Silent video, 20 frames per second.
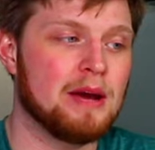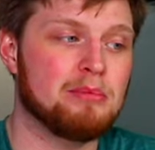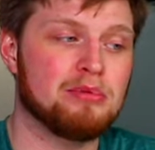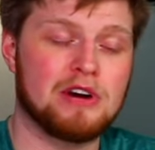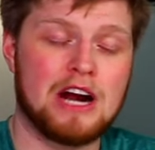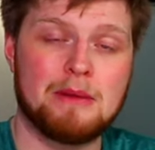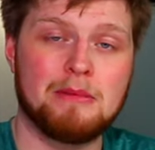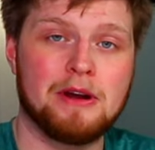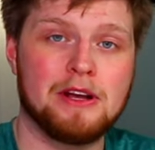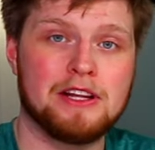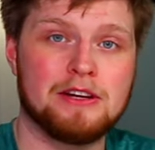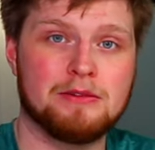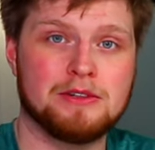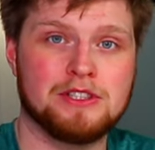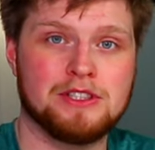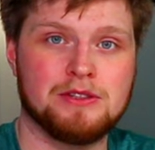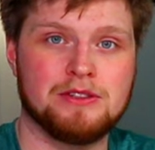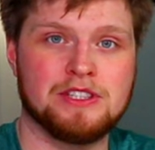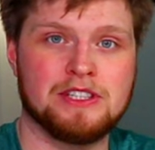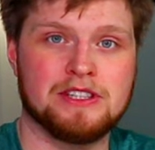I primarily
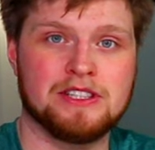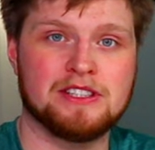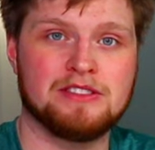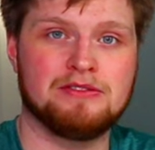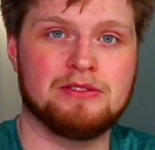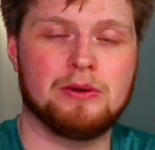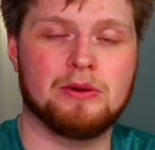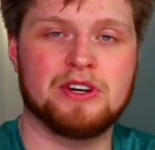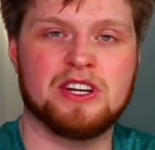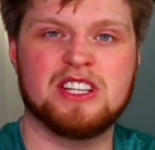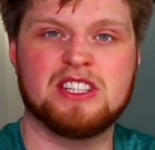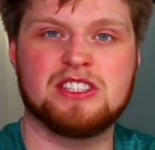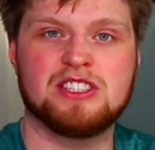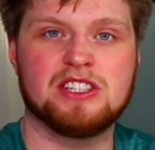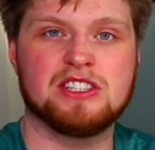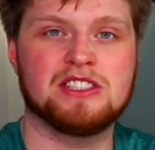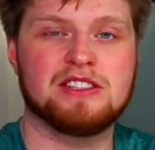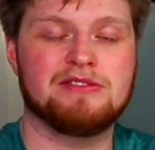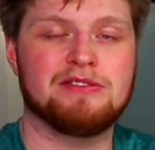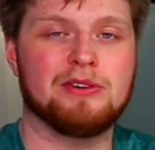was using this for is
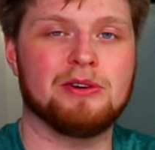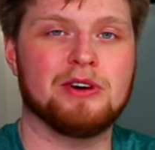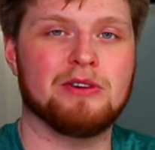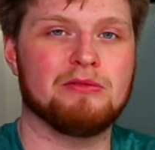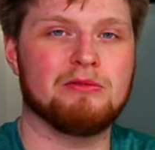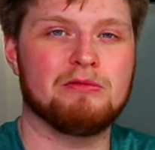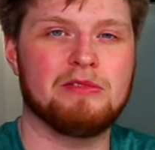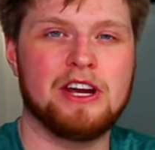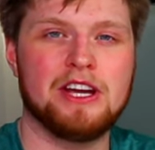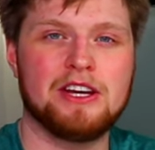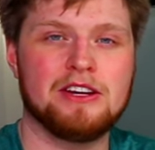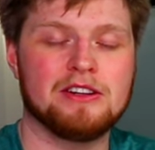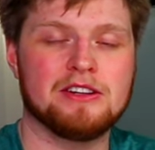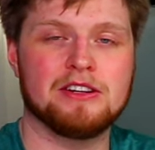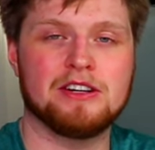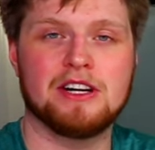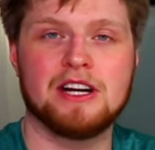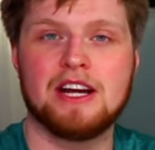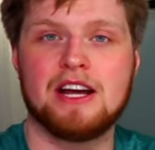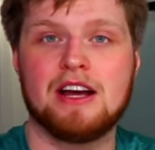just for
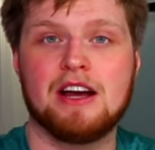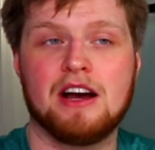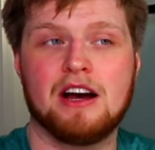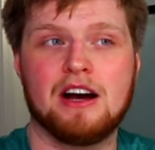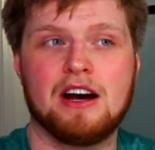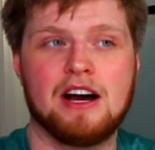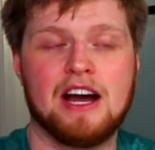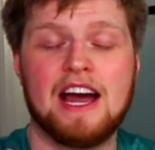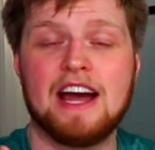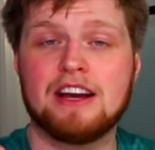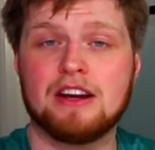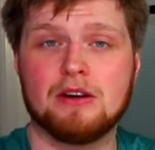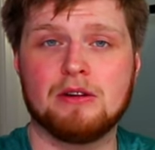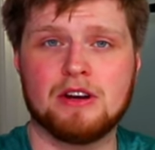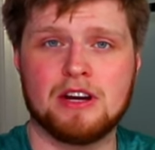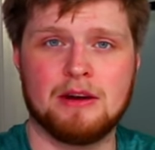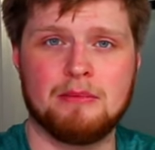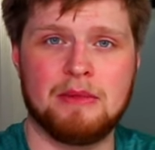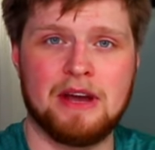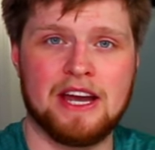regular uh, Echo
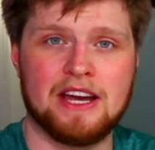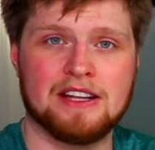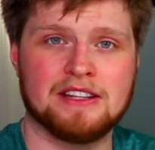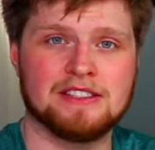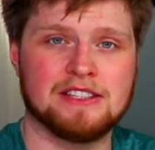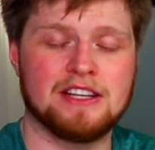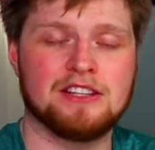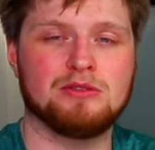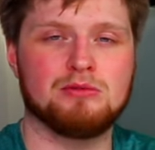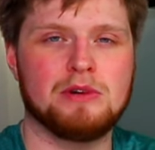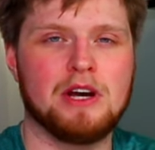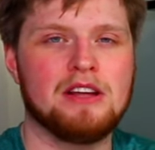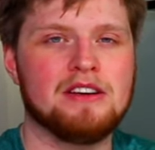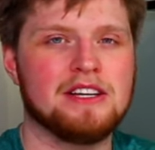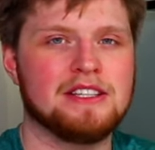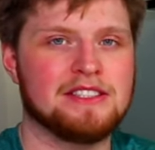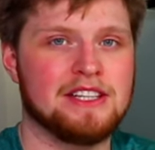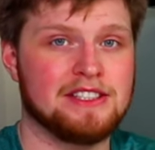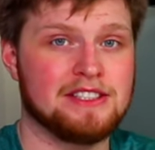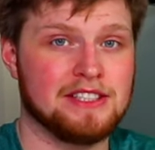commands, as well
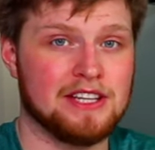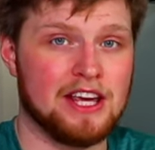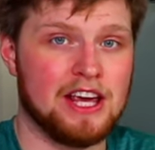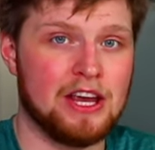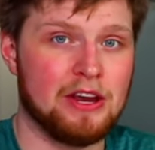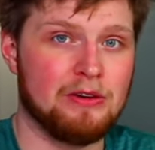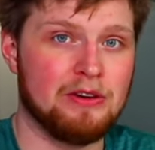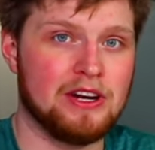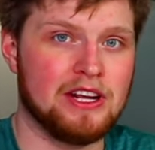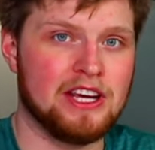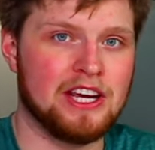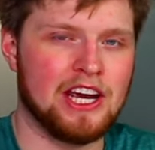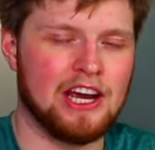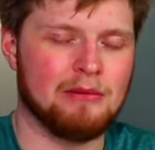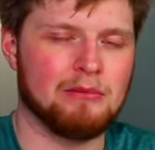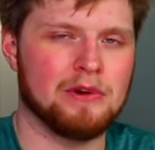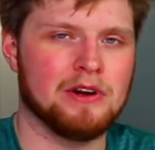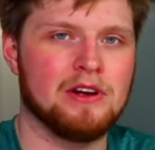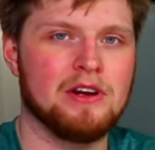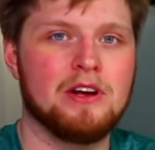as a security
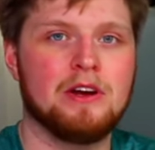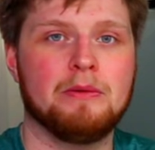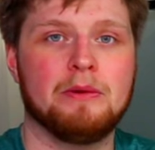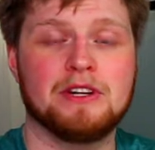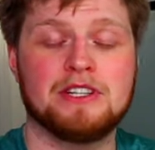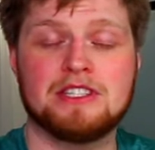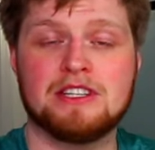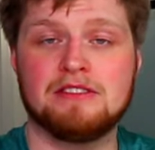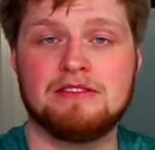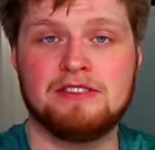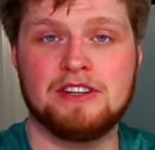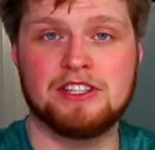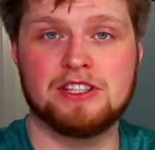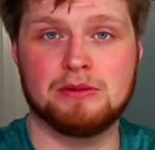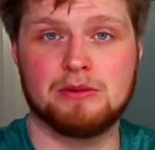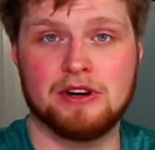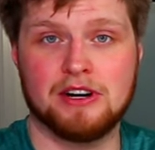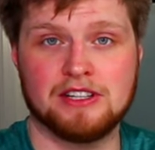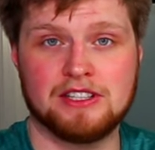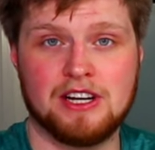camera, which is a feature
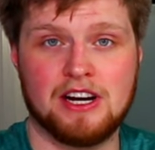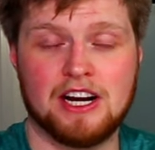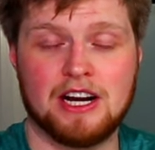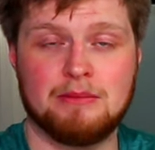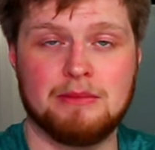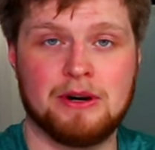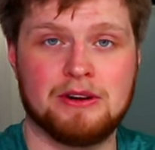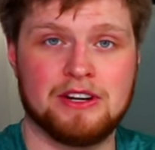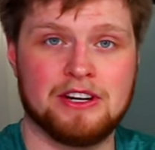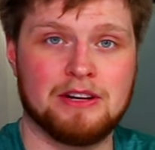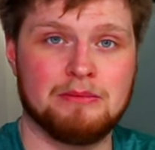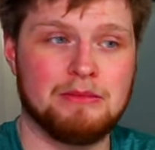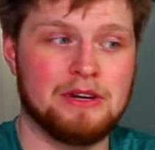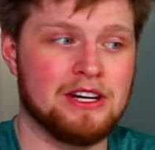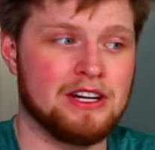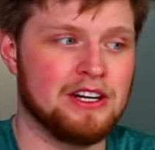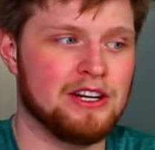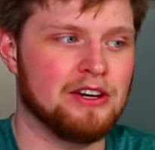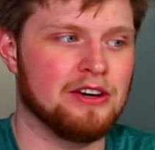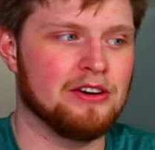we're gonna talk about in a
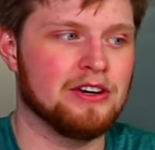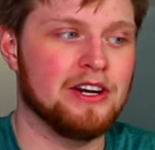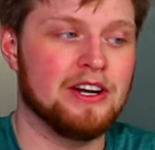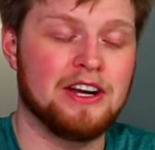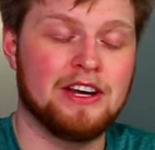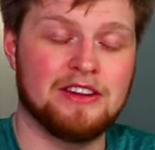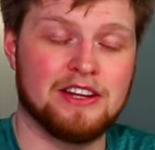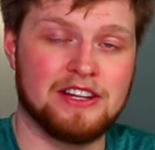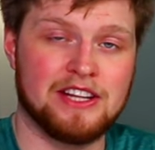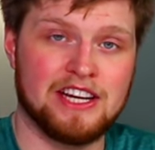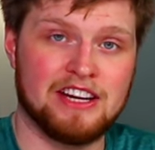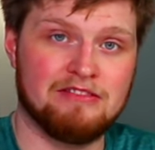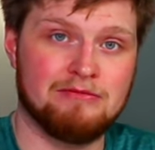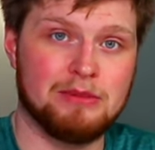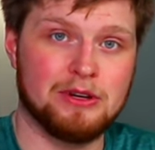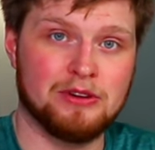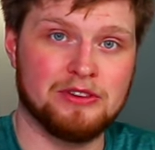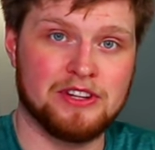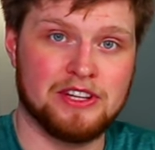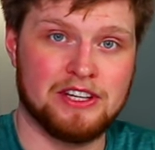minute here, that they have
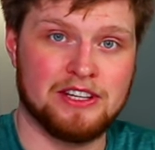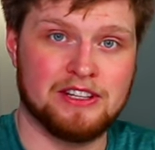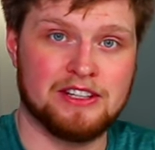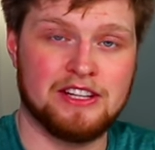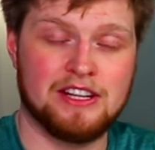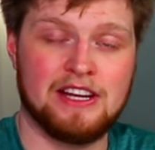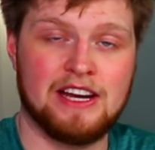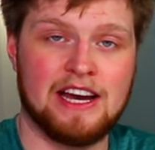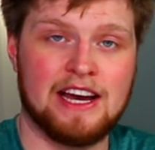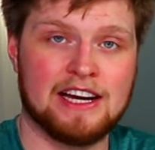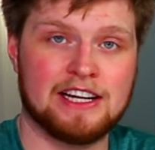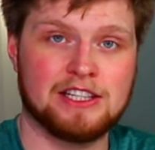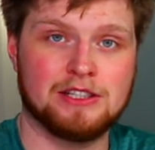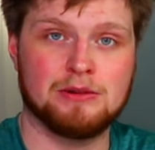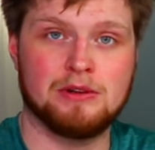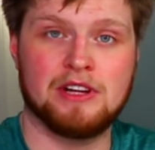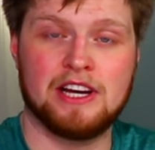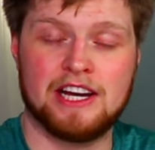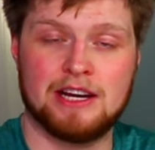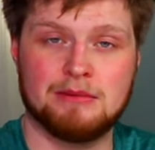built into the
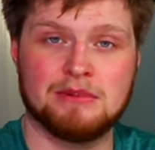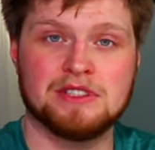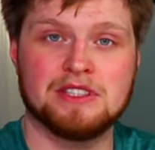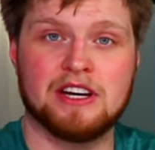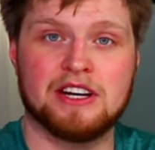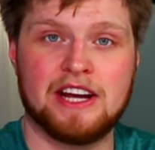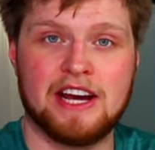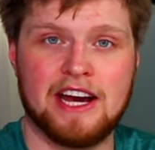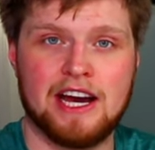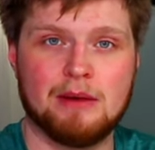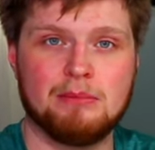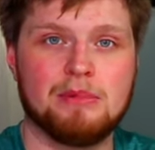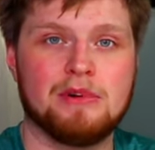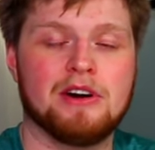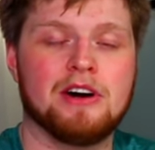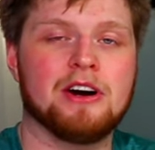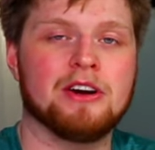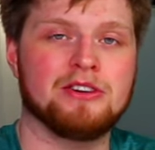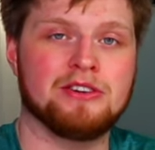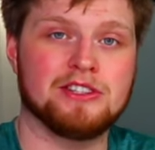actual Amazon app
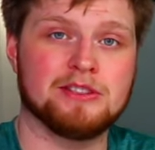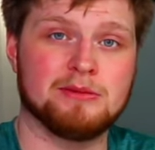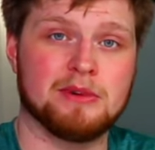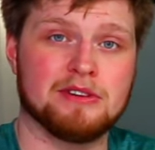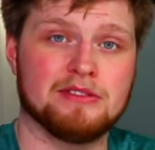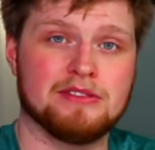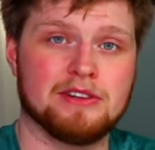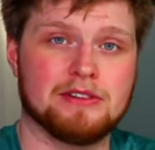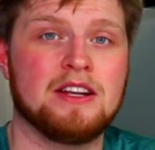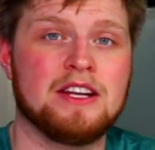on your smartphone.